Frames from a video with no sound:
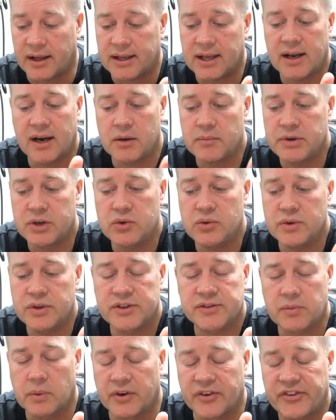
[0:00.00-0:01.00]
Again, I've been doing
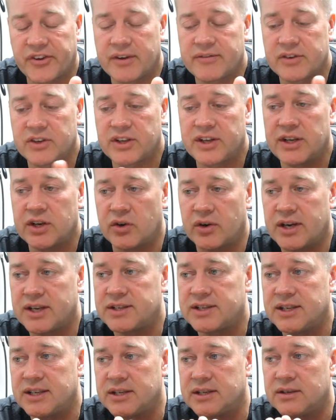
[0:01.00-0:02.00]
this for what, 17 or
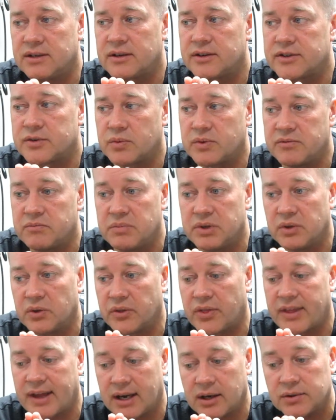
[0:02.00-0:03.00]
18 years. We've
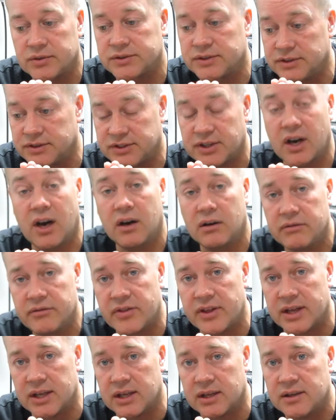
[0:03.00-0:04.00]
built thousands
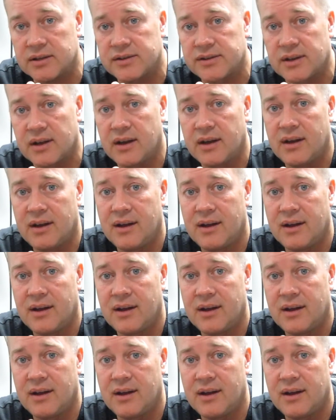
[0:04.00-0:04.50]
of these.